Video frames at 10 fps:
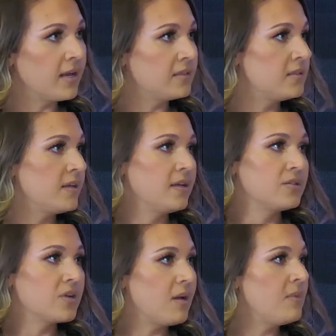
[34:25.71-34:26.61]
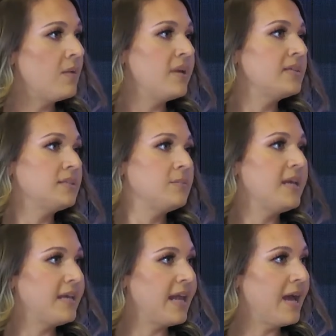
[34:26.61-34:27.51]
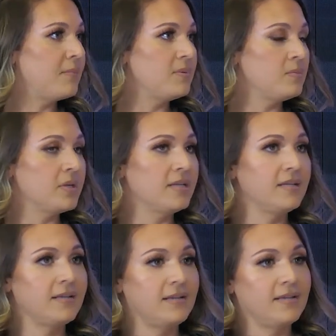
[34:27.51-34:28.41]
I try my best to make it happen, but